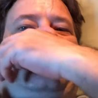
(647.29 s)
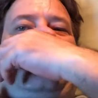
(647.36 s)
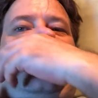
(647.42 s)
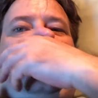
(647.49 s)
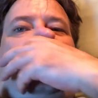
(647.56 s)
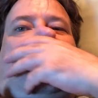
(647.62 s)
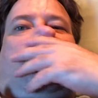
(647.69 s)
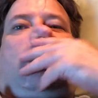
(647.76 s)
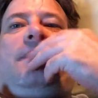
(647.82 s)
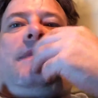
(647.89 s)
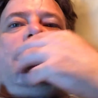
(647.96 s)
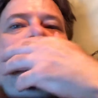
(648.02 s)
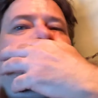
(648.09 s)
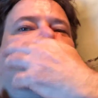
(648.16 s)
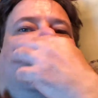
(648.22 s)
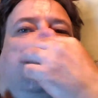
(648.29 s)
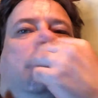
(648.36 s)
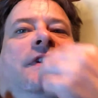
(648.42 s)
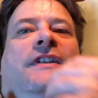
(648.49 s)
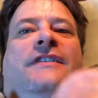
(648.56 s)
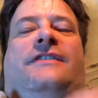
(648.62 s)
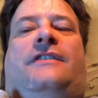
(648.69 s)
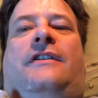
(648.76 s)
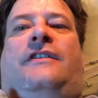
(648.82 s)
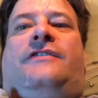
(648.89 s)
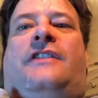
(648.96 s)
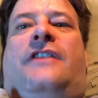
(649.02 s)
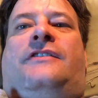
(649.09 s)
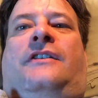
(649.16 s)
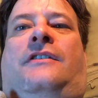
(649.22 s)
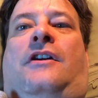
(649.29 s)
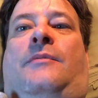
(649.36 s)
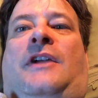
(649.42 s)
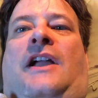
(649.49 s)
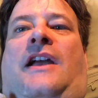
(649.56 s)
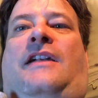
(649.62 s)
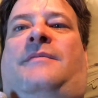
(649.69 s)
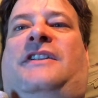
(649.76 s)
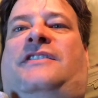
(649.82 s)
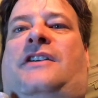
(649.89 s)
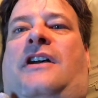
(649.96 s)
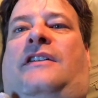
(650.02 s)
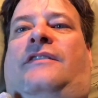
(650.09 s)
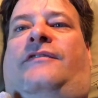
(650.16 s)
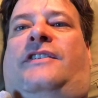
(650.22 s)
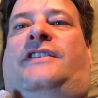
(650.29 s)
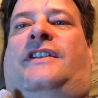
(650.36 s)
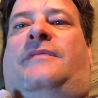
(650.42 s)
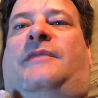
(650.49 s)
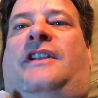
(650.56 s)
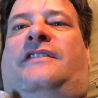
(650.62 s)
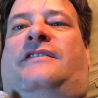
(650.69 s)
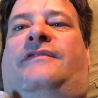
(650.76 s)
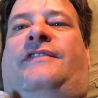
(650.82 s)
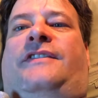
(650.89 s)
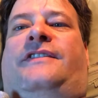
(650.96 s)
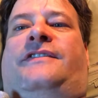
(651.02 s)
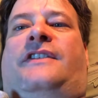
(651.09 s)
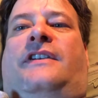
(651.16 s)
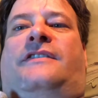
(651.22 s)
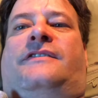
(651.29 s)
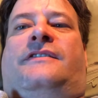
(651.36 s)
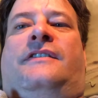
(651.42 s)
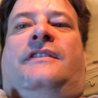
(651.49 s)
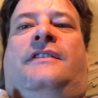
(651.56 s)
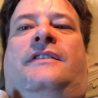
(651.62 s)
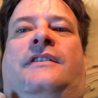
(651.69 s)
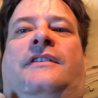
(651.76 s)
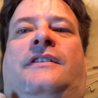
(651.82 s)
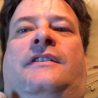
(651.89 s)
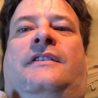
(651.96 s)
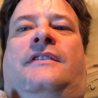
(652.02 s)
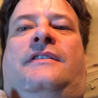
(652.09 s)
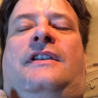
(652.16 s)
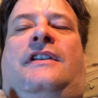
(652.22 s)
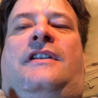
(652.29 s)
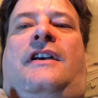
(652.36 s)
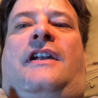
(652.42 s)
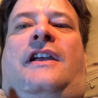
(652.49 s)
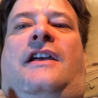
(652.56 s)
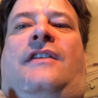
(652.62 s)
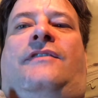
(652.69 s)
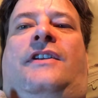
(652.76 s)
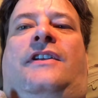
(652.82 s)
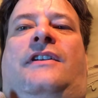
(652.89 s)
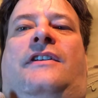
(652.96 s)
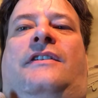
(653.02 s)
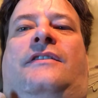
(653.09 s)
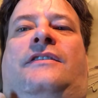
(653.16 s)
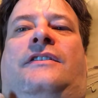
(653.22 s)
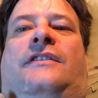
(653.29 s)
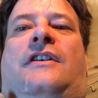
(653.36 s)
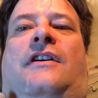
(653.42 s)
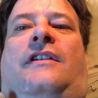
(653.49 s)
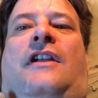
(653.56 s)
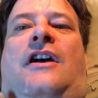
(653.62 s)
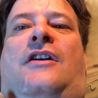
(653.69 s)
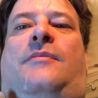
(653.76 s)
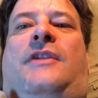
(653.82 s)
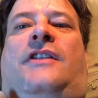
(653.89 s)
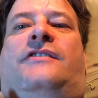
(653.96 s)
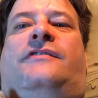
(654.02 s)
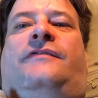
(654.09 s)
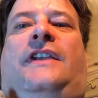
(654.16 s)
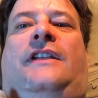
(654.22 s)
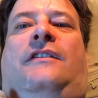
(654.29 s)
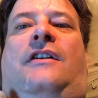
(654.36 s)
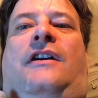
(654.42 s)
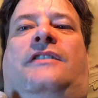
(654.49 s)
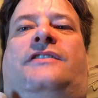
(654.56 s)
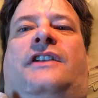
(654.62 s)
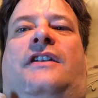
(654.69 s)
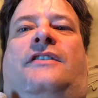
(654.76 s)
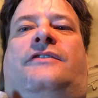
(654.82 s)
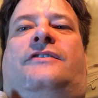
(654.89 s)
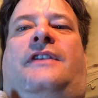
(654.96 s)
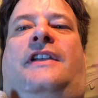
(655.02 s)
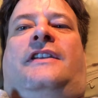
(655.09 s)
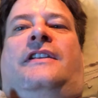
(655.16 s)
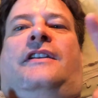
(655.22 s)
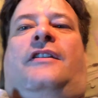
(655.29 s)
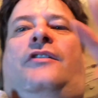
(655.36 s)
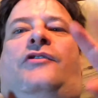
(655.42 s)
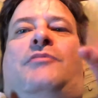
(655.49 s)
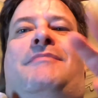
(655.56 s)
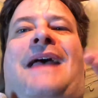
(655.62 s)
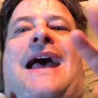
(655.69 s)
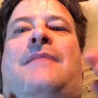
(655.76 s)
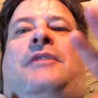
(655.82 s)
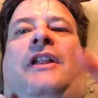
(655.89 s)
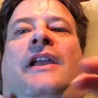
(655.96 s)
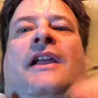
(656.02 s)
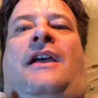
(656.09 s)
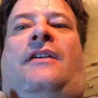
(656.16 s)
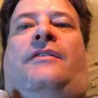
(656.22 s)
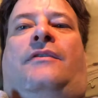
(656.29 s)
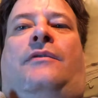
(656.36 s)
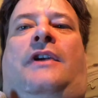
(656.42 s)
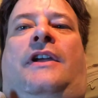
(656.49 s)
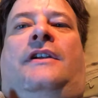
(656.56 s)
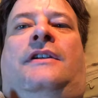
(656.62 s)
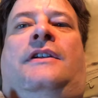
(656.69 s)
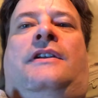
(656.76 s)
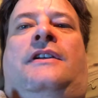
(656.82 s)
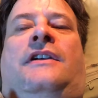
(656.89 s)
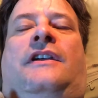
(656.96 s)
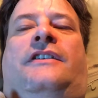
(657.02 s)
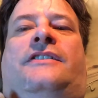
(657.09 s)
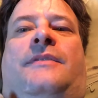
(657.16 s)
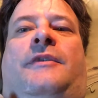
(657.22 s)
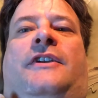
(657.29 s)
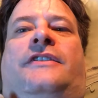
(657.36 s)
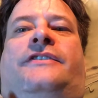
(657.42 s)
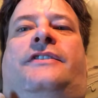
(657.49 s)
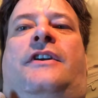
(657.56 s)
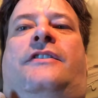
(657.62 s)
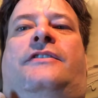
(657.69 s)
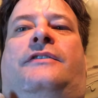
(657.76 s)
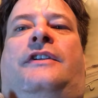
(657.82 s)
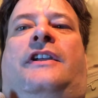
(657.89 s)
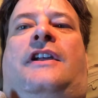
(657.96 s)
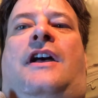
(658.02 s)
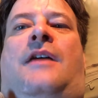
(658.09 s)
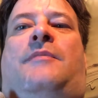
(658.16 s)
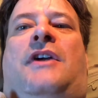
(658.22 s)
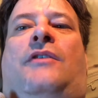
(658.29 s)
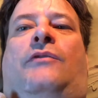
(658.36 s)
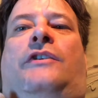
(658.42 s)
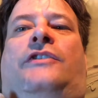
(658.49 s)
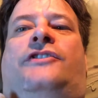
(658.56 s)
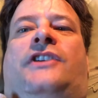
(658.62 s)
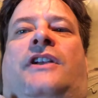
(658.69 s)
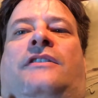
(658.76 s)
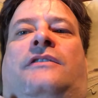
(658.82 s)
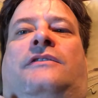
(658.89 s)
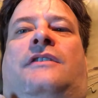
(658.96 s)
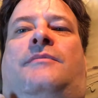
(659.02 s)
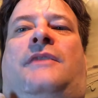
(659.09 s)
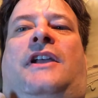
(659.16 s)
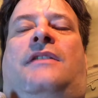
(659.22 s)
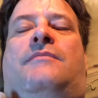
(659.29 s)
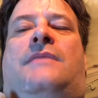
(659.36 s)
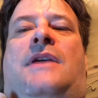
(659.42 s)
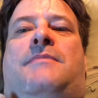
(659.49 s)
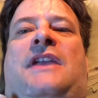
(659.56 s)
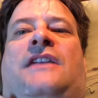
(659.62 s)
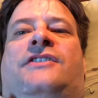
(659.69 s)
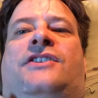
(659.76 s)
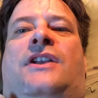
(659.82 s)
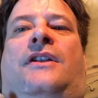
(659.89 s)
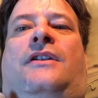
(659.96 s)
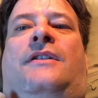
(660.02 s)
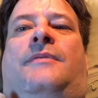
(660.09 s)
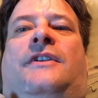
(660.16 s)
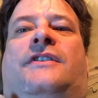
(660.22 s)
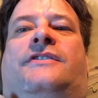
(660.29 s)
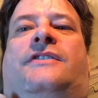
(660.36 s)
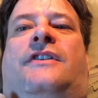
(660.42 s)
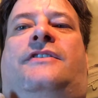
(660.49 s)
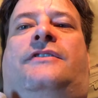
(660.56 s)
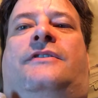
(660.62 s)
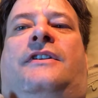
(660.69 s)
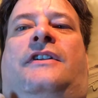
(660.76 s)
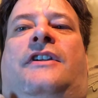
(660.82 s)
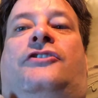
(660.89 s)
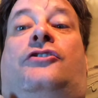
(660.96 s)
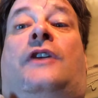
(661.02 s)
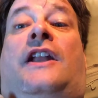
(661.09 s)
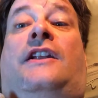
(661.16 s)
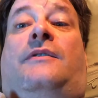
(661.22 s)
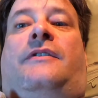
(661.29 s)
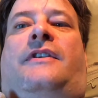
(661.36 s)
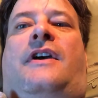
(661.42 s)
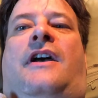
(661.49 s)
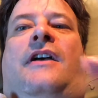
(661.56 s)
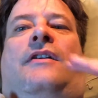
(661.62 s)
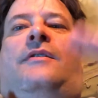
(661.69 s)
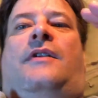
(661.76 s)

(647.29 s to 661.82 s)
So yeah, I mean, you really need to start exercising. Oh my God, I've been talking for 10 minutes and 50 seconds. Thank God I have a, uh, a Kyle Pounds vlog channel so I can get all the babbling out of the way. Because I'm going to start doing, on uh, my real channel, on my, my main channel, I'm going to start doing a uh, training with Kyle.